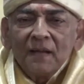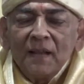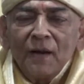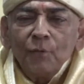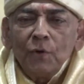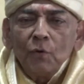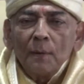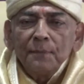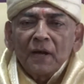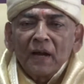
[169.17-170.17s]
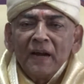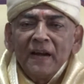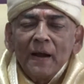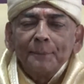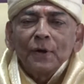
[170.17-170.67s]
then you have the
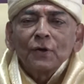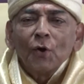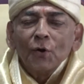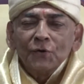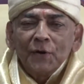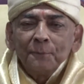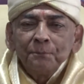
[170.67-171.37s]
cleaning up technology.